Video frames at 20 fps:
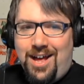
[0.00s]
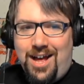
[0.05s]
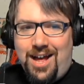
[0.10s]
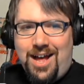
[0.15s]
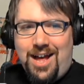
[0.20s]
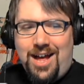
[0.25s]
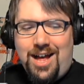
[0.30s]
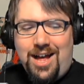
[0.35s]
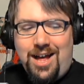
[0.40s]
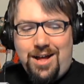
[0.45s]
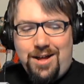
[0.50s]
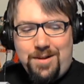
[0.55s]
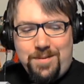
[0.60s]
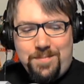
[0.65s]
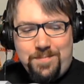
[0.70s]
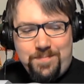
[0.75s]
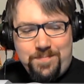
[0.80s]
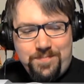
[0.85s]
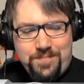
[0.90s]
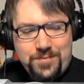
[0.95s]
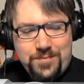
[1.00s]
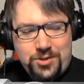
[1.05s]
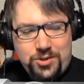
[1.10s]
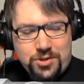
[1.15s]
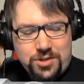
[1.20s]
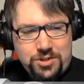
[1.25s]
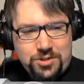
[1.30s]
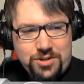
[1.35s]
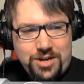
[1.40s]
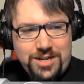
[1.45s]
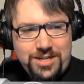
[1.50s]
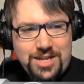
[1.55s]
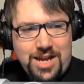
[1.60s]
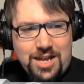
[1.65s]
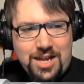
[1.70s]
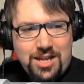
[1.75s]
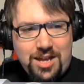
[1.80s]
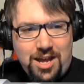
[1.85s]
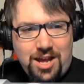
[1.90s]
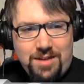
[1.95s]
Um,
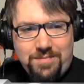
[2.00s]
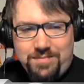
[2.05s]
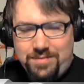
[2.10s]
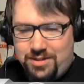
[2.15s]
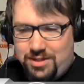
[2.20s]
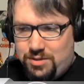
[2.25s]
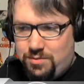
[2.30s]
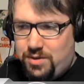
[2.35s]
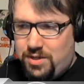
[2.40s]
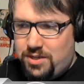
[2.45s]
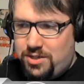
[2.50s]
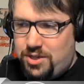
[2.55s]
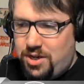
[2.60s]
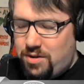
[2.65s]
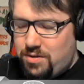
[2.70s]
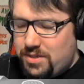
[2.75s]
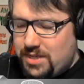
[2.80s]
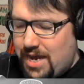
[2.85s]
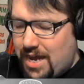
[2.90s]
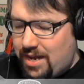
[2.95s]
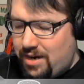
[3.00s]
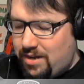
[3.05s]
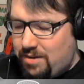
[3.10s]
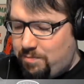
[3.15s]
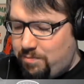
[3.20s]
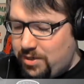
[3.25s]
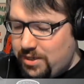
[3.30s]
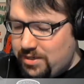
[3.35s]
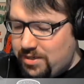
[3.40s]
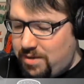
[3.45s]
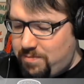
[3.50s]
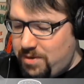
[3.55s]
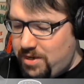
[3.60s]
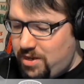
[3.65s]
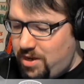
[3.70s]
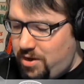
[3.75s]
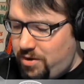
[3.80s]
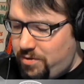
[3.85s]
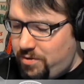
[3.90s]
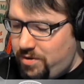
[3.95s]
Sorgatron.com is where the show's at. Please let me
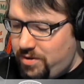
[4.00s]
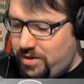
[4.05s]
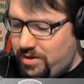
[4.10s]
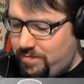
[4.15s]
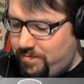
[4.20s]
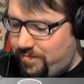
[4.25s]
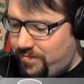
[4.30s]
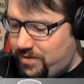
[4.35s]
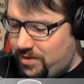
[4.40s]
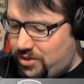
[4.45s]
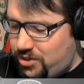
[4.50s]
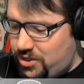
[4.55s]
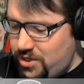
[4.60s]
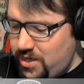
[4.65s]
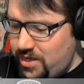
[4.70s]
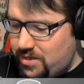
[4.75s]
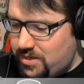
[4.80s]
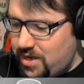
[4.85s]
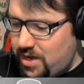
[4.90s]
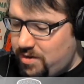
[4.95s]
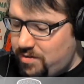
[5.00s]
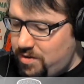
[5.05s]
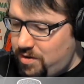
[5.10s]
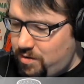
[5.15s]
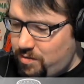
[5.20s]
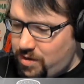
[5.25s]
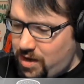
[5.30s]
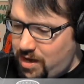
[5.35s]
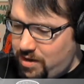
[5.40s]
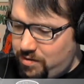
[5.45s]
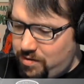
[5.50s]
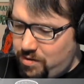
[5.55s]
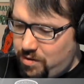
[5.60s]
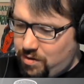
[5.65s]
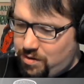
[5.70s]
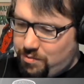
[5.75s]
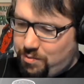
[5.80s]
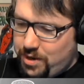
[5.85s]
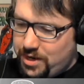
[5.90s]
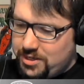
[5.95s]
know. Jeez, I don't know. I don't
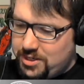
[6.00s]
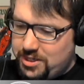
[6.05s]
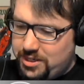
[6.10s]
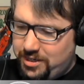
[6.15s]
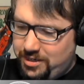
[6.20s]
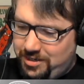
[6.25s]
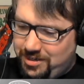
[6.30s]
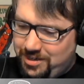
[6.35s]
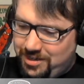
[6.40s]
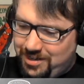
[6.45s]
know a question.